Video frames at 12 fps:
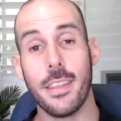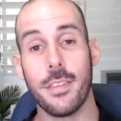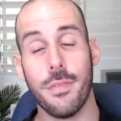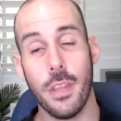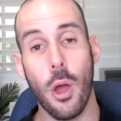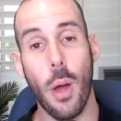this
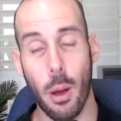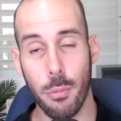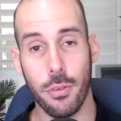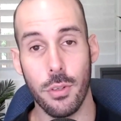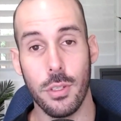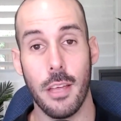video
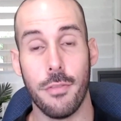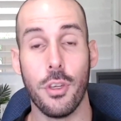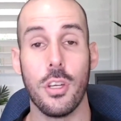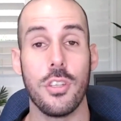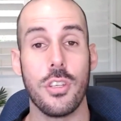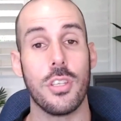helpful, if you
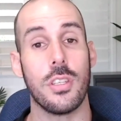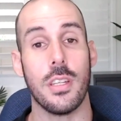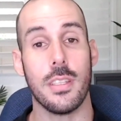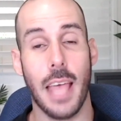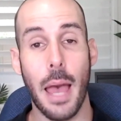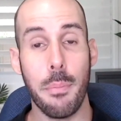could
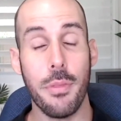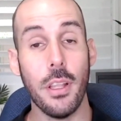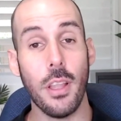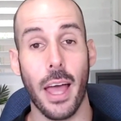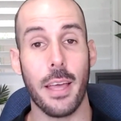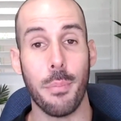just tap the
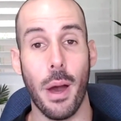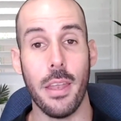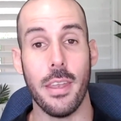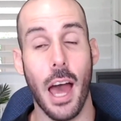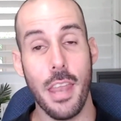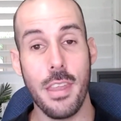like
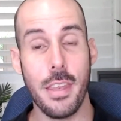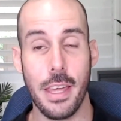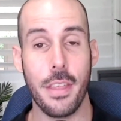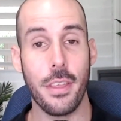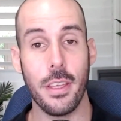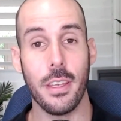button
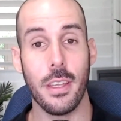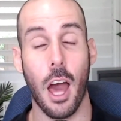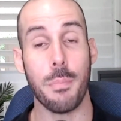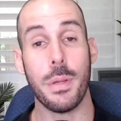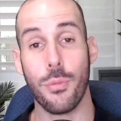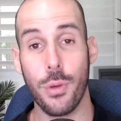underneath it,
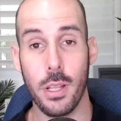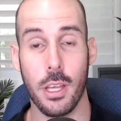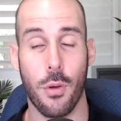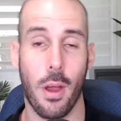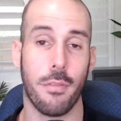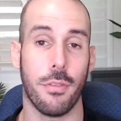I'd be really
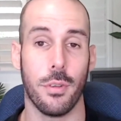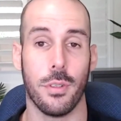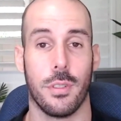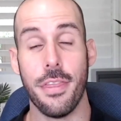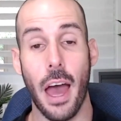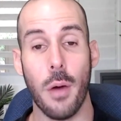
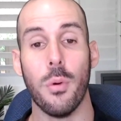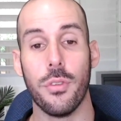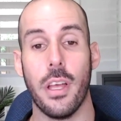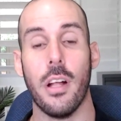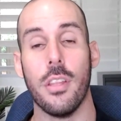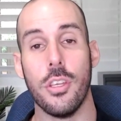grateful. That will
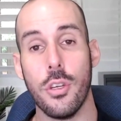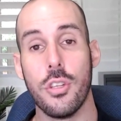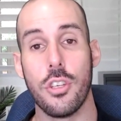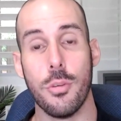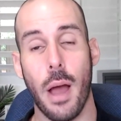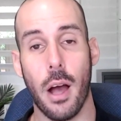tell the
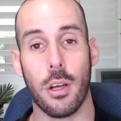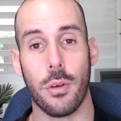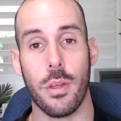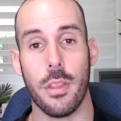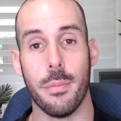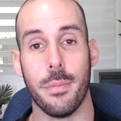YouTube
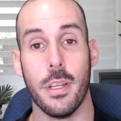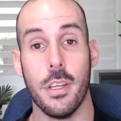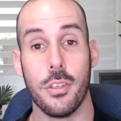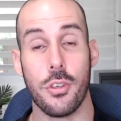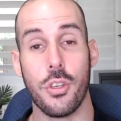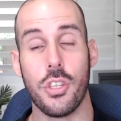algorithm
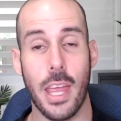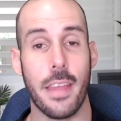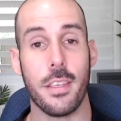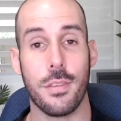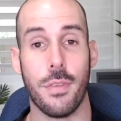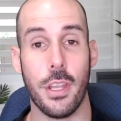to share
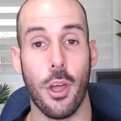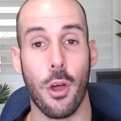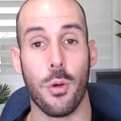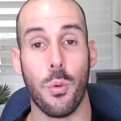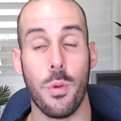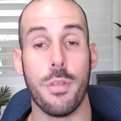this
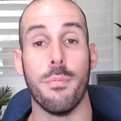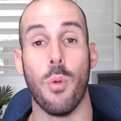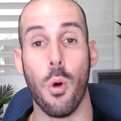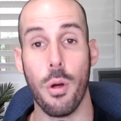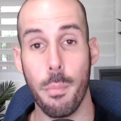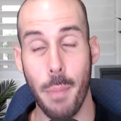video with
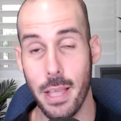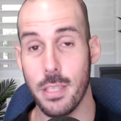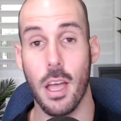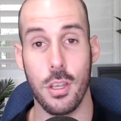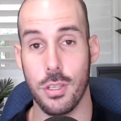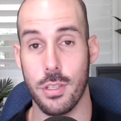more
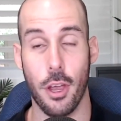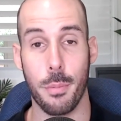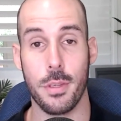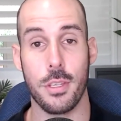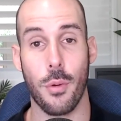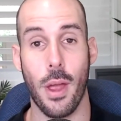massage
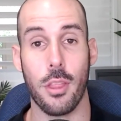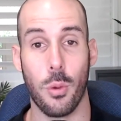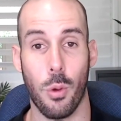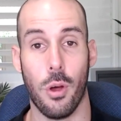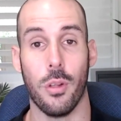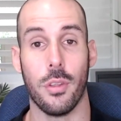therapists around the
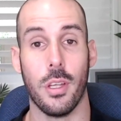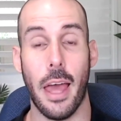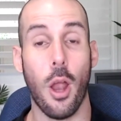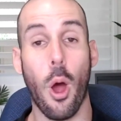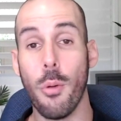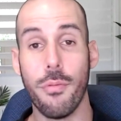world.
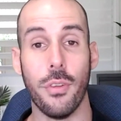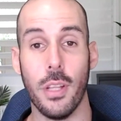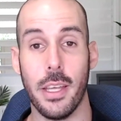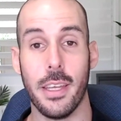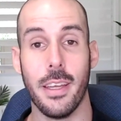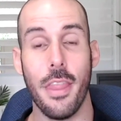And
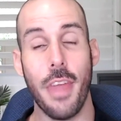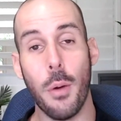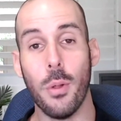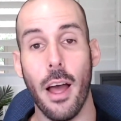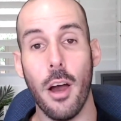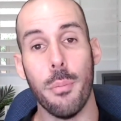hopefully that
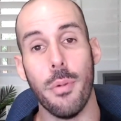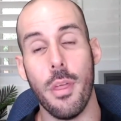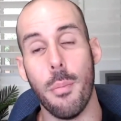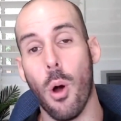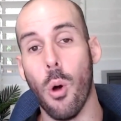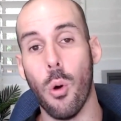will help
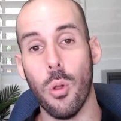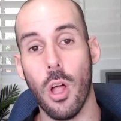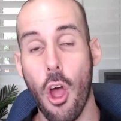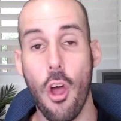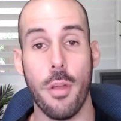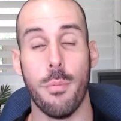them all
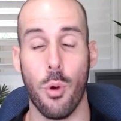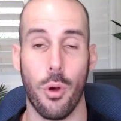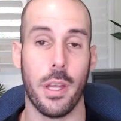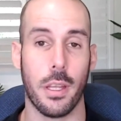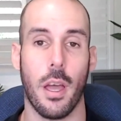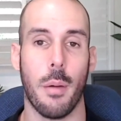earn
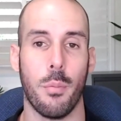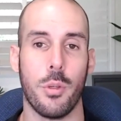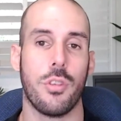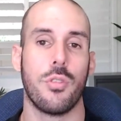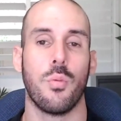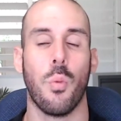more income,
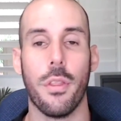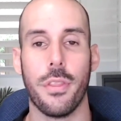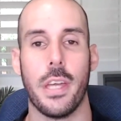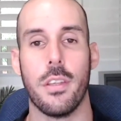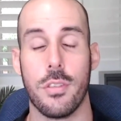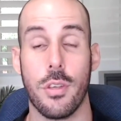which is what
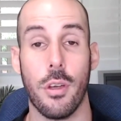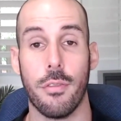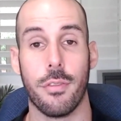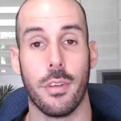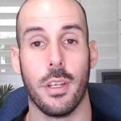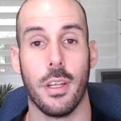they deserve.
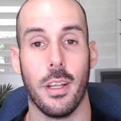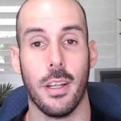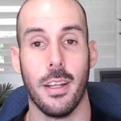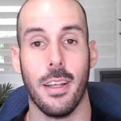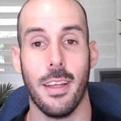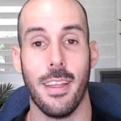
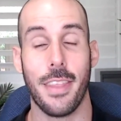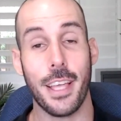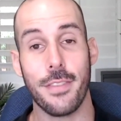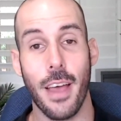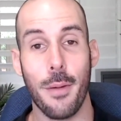Thanks for